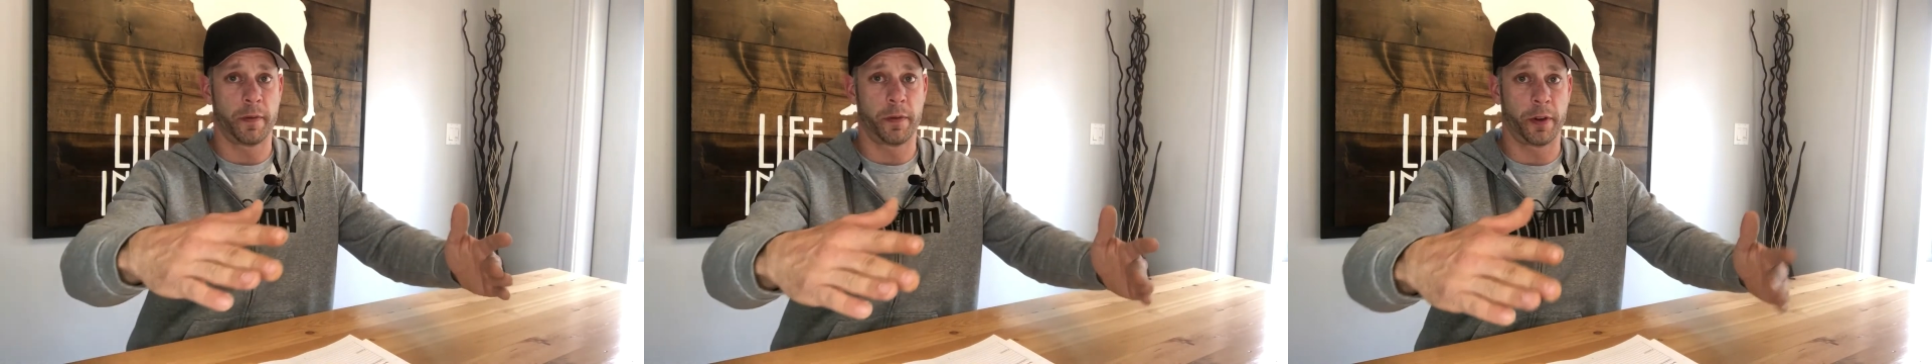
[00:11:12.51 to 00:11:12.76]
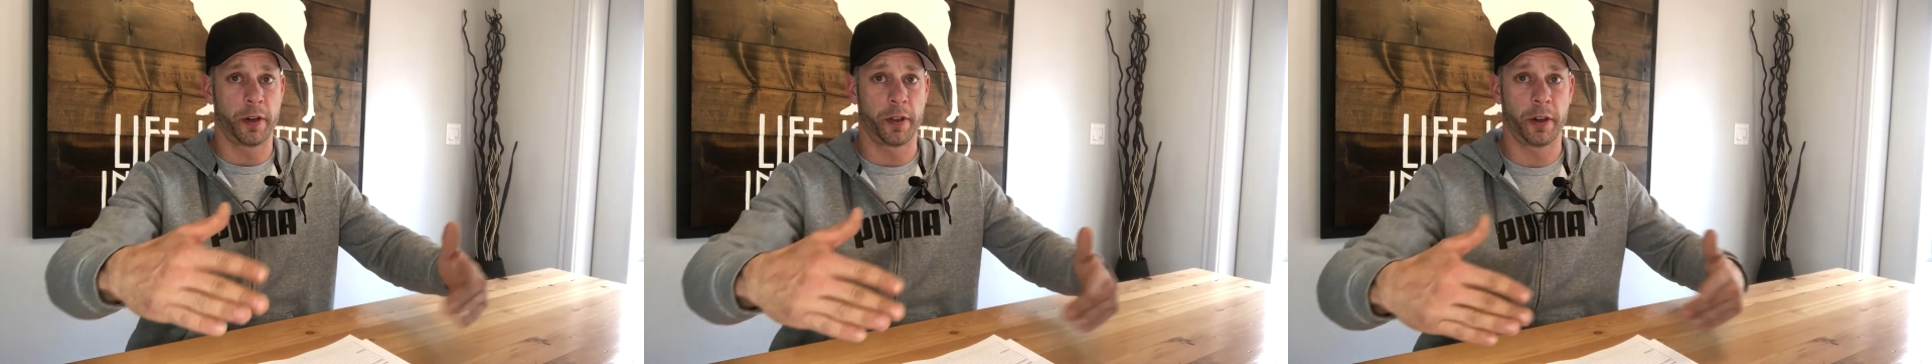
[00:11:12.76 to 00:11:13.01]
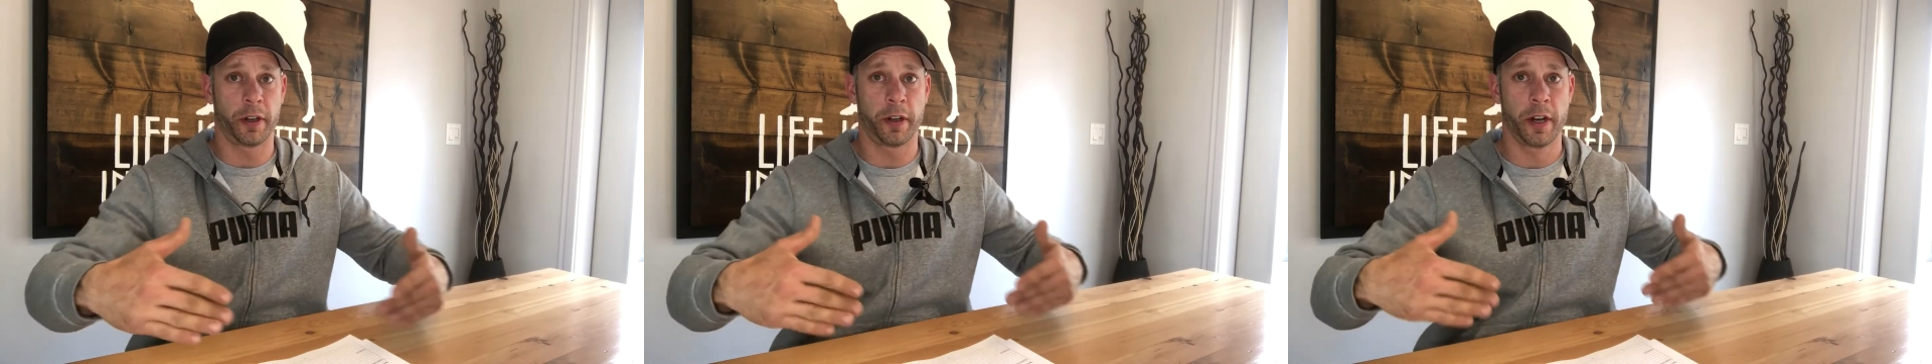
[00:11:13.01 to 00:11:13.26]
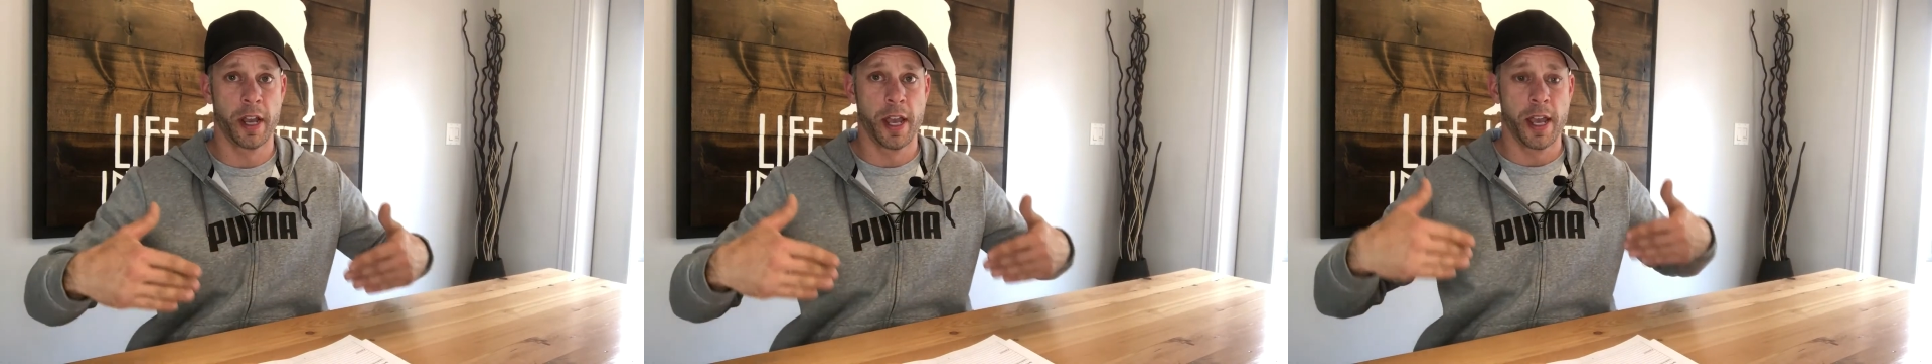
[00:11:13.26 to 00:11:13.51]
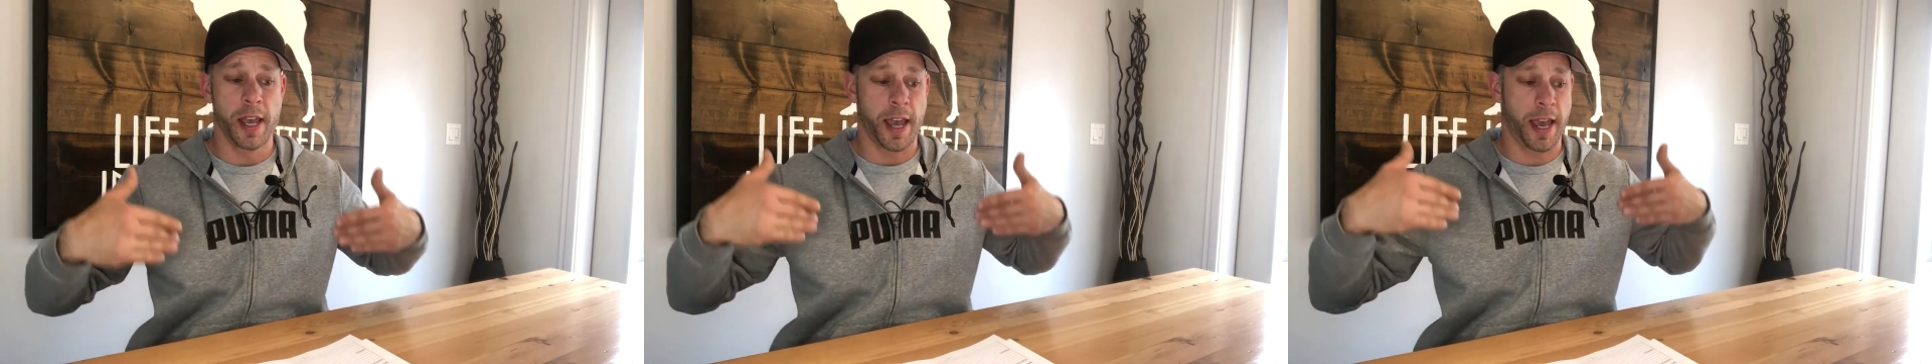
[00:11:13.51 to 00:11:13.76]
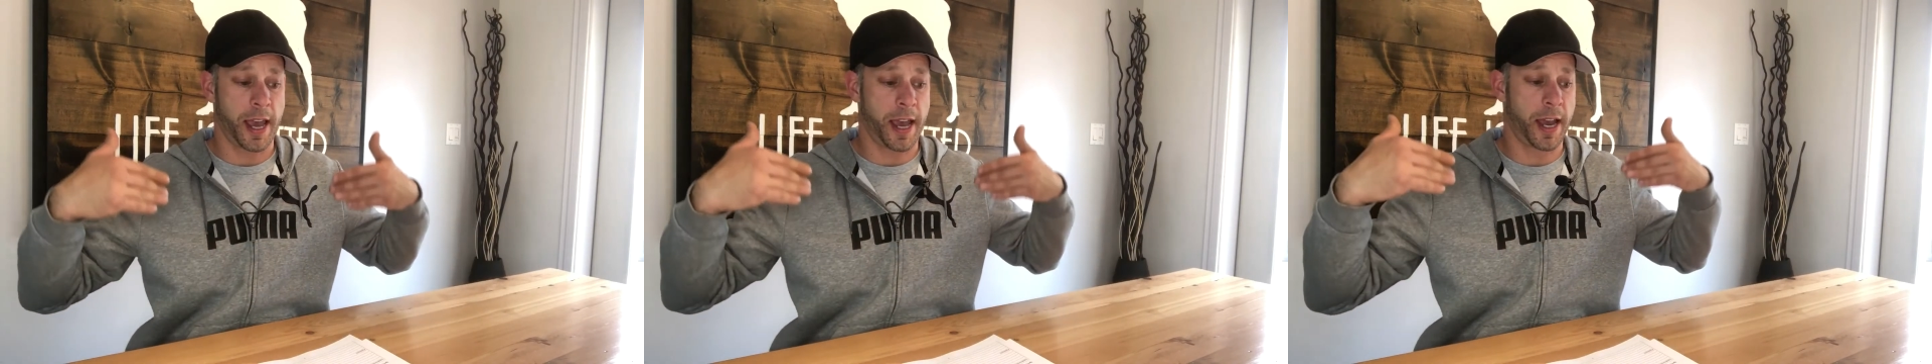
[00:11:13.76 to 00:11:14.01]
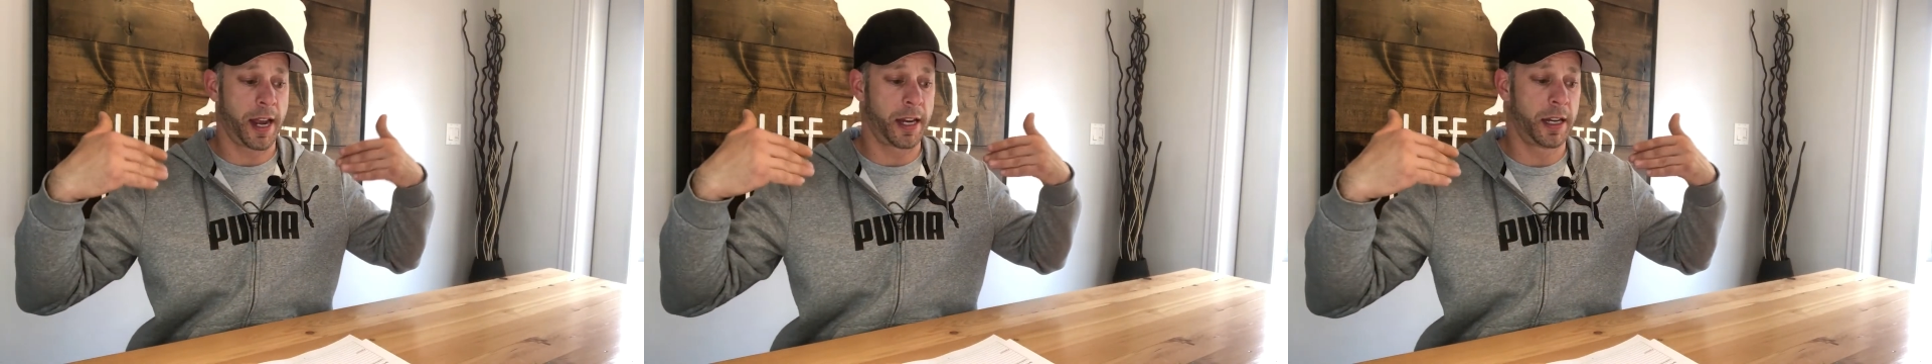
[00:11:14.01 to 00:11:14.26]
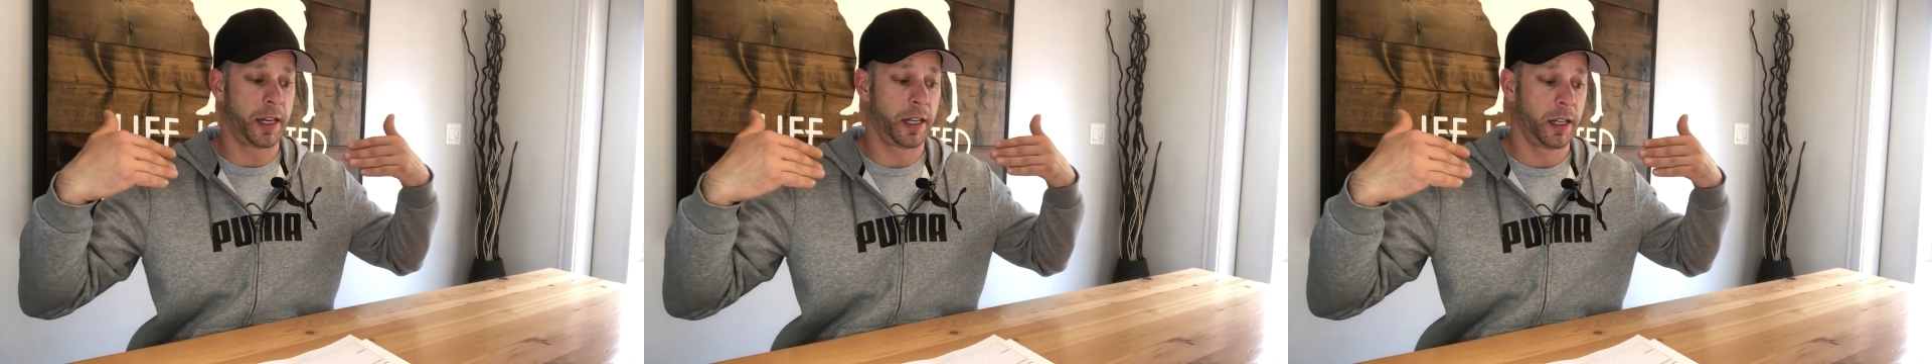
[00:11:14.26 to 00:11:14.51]
further
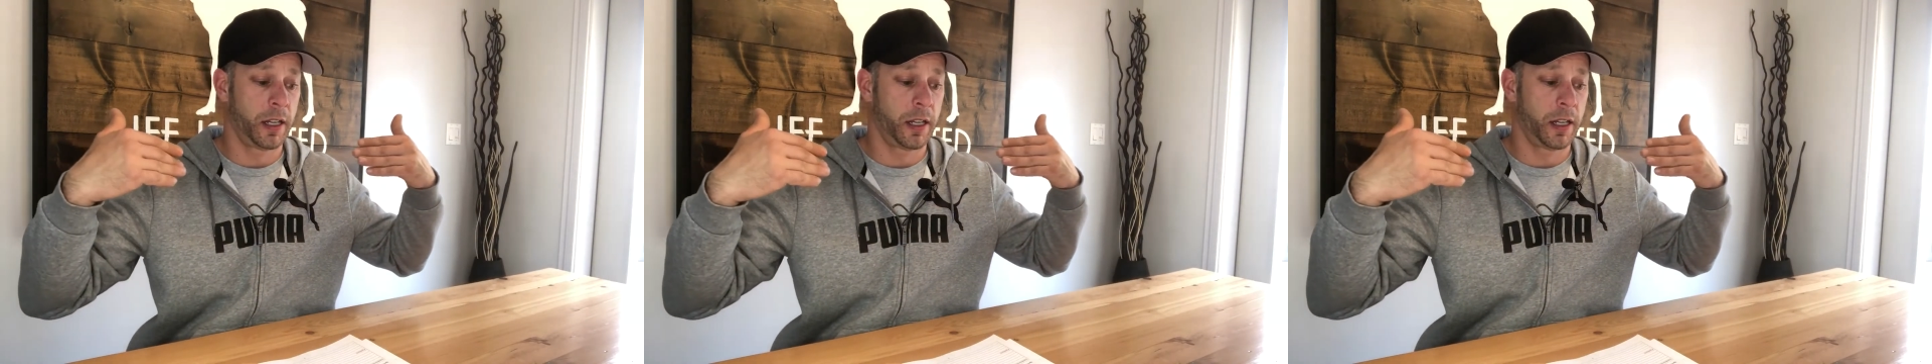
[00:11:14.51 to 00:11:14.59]
and